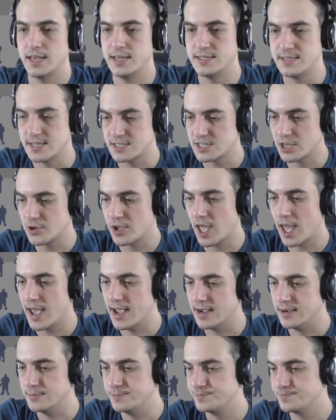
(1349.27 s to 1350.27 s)
Is this okay?
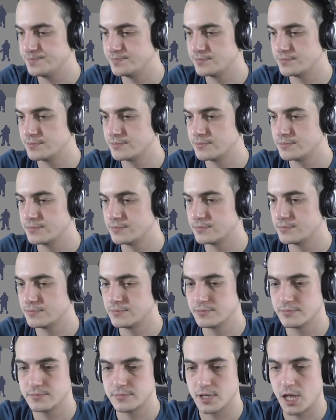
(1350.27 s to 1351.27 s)

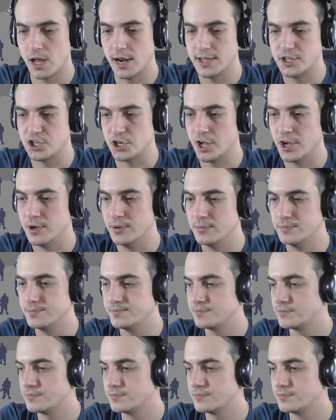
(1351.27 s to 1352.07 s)
I'll let you know.